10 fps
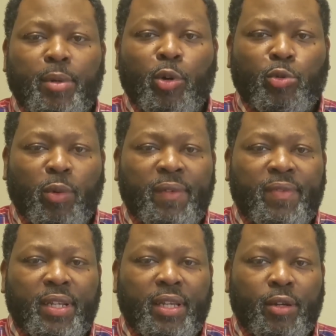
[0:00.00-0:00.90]
take a
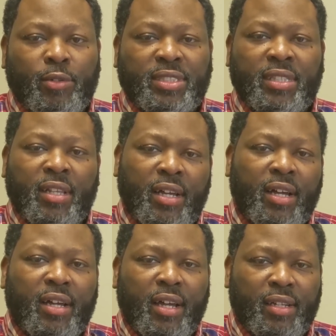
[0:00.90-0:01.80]
week off, and then
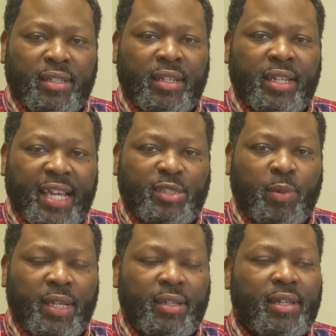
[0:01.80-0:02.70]
upload three
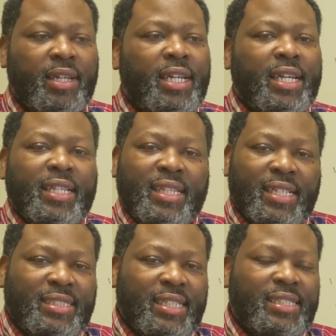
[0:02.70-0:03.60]
videos
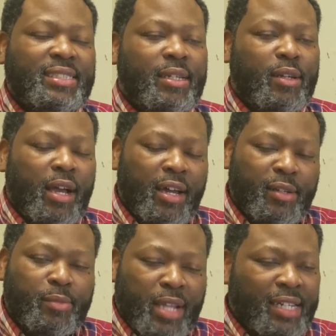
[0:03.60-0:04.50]
the next week.